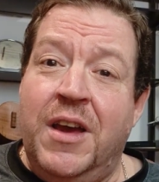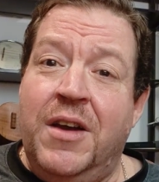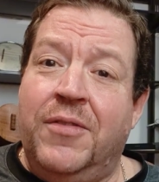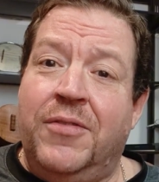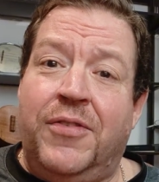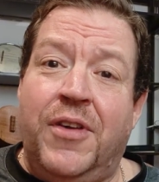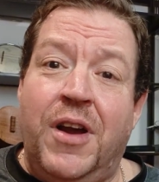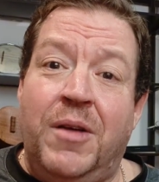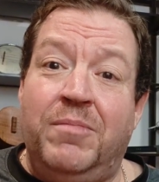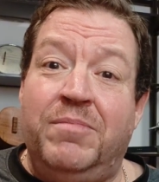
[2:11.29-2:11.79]

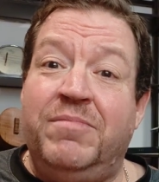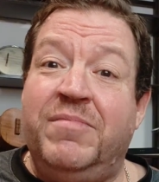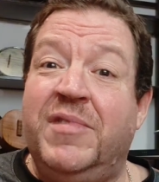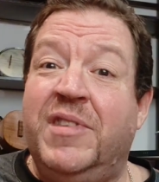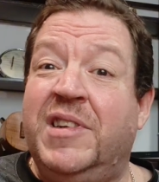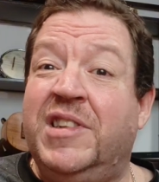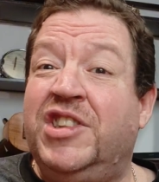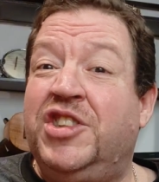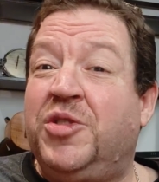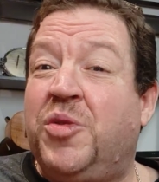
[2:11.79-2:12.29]
from
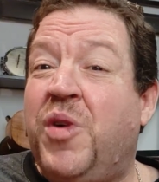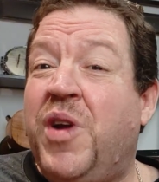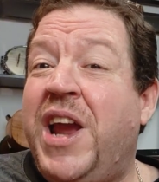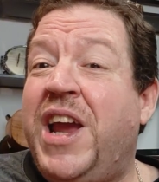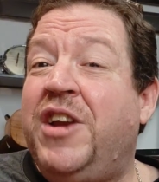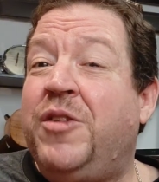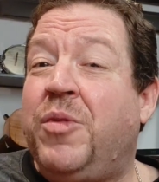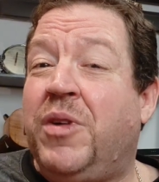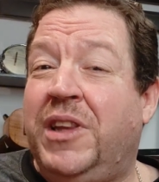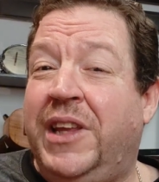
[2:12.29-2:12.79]

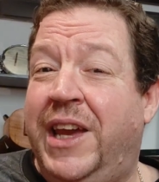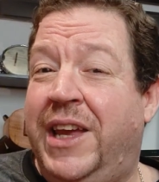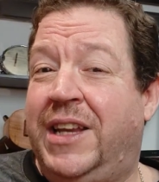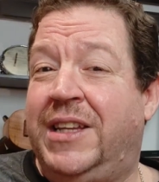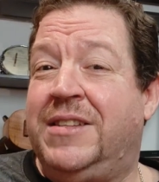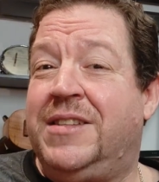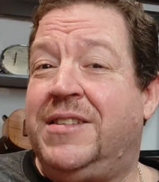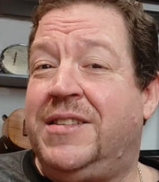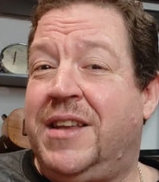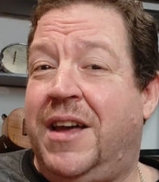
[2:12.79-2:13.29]

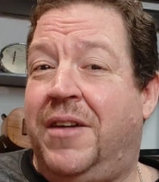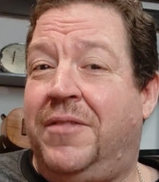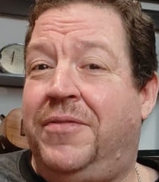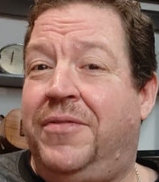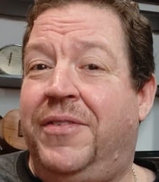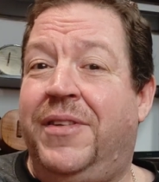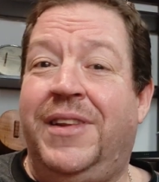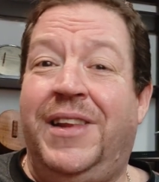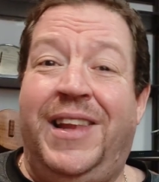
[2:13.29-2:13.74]
trade-related stuff,